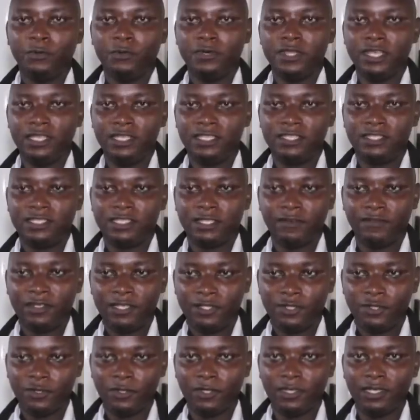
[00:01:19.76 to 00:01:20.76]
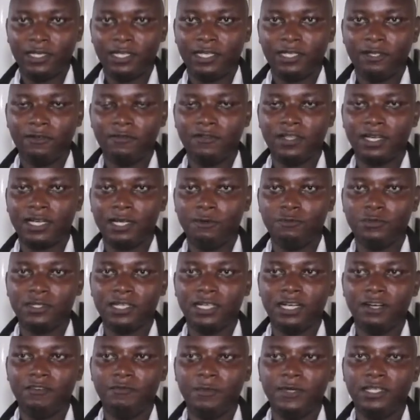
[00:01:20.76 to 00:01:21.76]
With the intervention of the
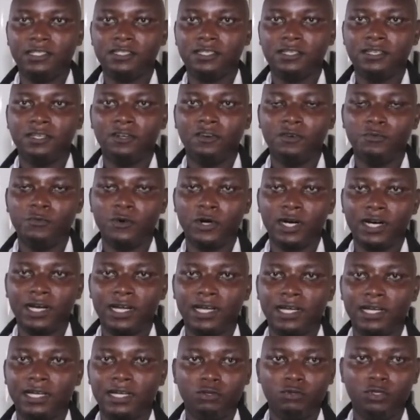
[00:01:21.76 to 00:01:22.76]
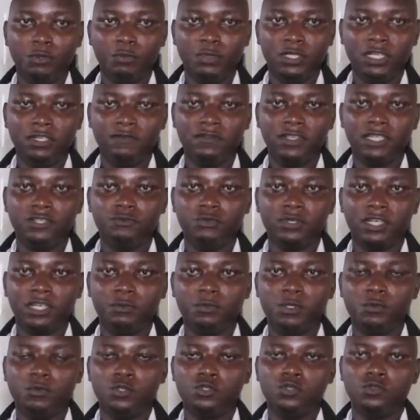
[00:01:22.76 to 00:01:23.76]
county government of Murang'a, we believe that we
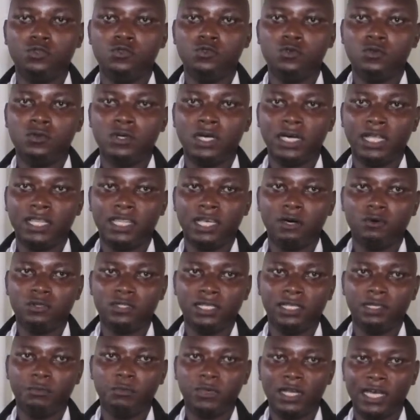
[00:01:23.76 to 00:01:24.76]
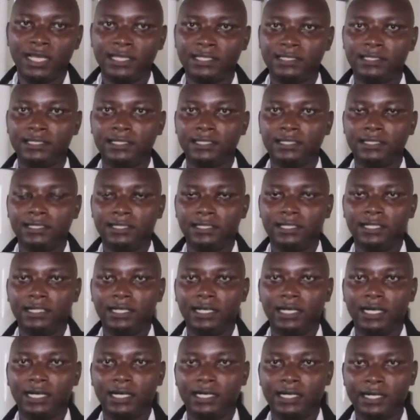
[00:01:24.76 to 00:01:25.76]
can be able to do a thousand plus
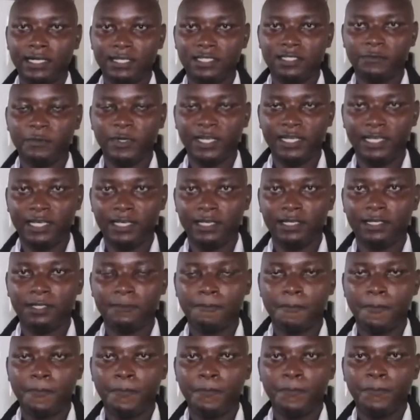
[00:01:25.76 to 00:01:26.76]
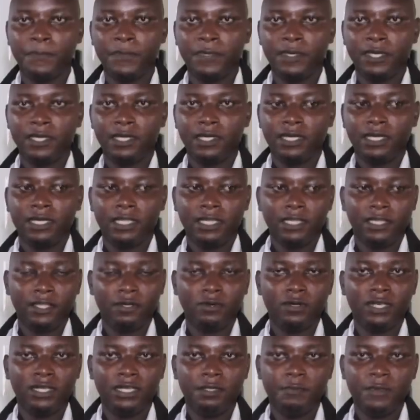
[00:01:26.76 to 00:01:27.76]
uh, crates per day.
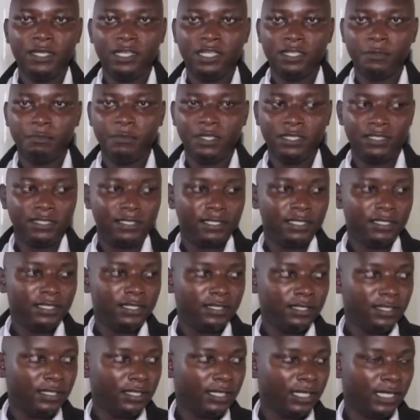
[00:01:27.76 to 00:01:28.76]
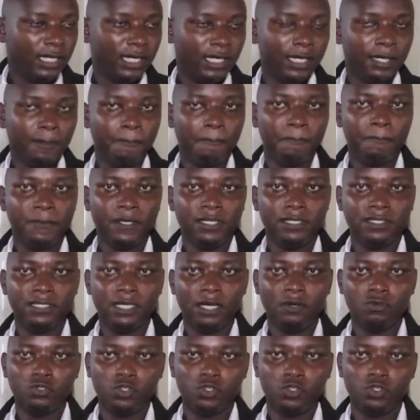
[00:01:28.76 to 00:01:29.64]
The remaining bit um, is